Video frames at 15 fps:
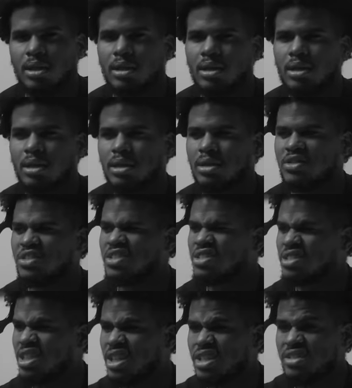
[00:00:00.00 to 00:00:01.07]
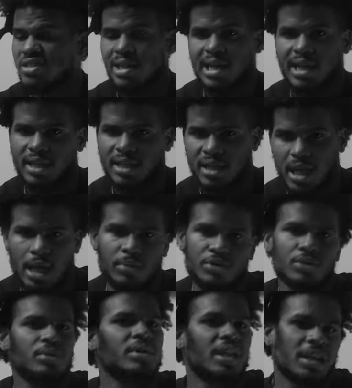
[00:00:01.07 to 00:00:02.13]
uh, just things that I can
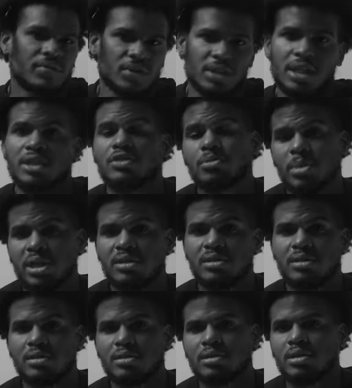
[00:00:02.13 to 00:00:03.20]
capture in everyday spaces.